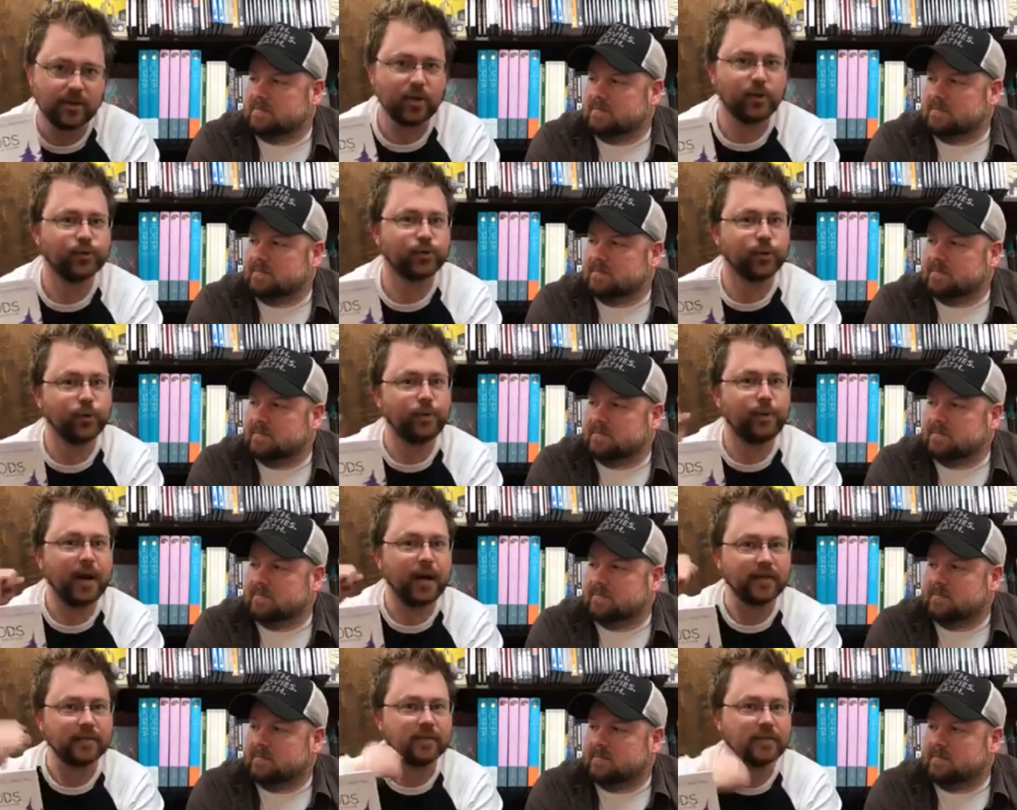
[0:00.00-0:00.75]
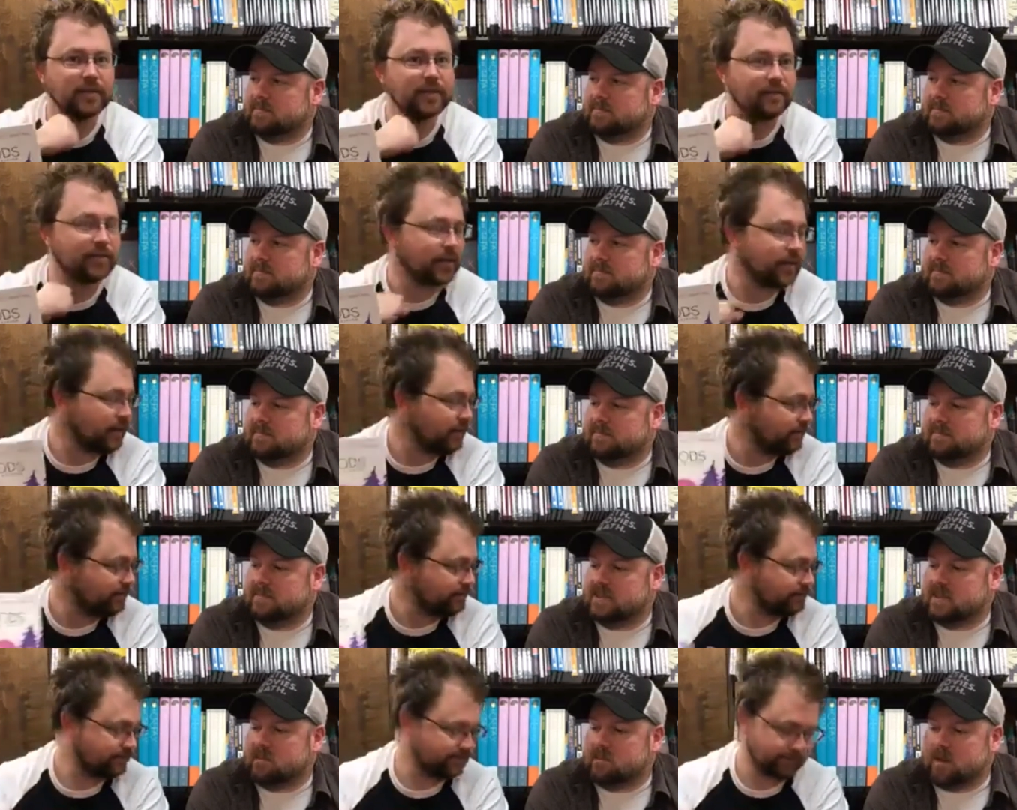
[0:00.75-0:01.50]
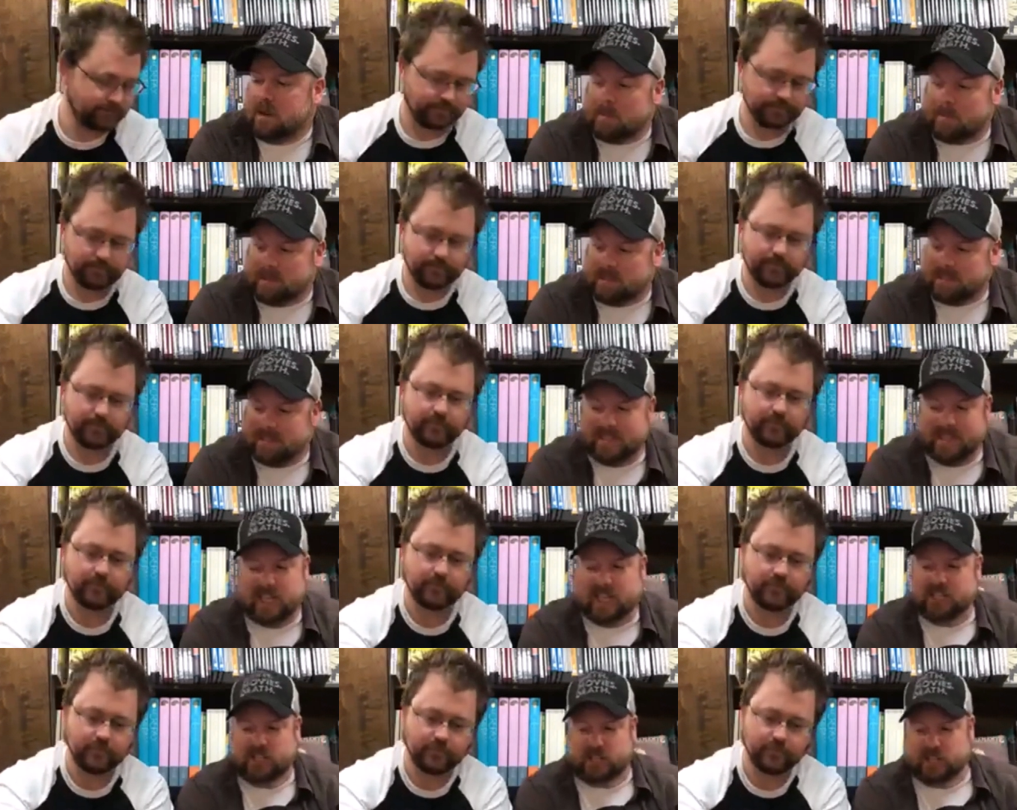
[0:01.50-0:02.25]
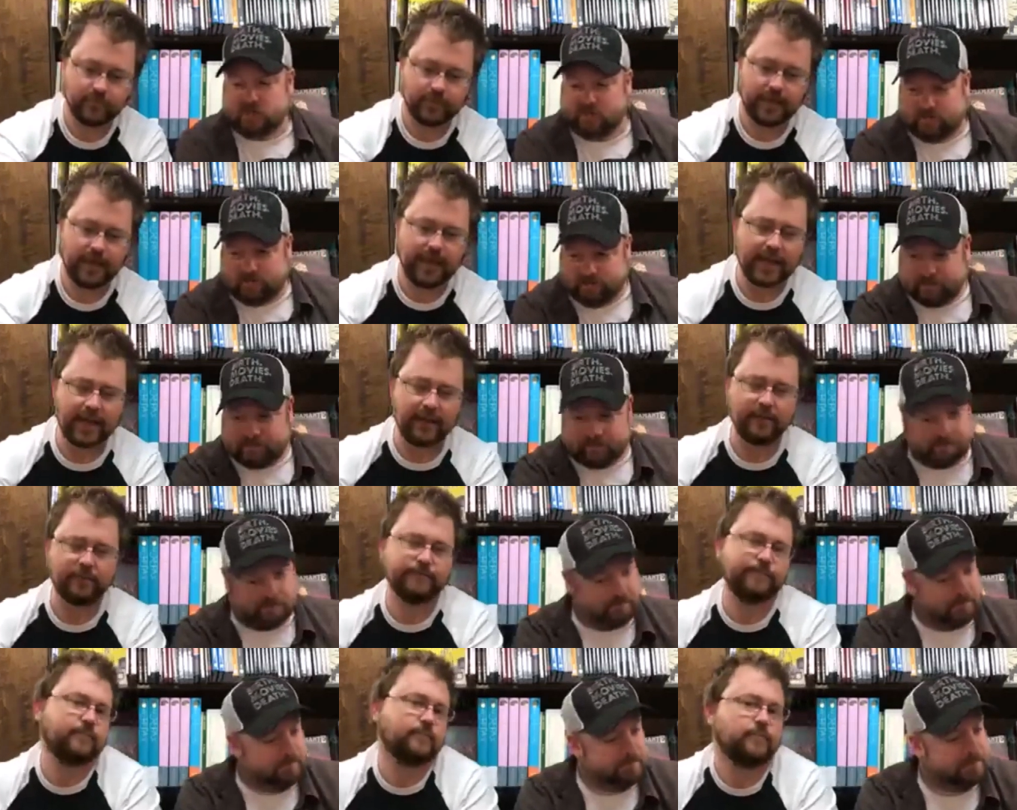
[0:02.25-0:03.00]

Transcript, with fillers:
Speaker 1: cultural positivity. Some representation. Yeah.